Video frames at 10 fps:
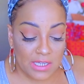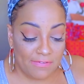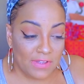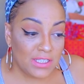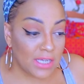
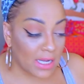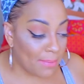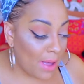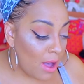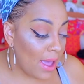definitely check
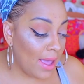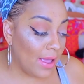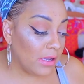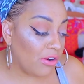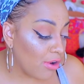them out.
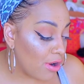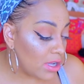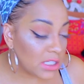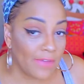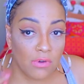And,
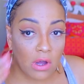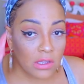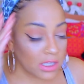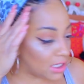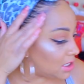girls, if you are
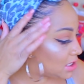looking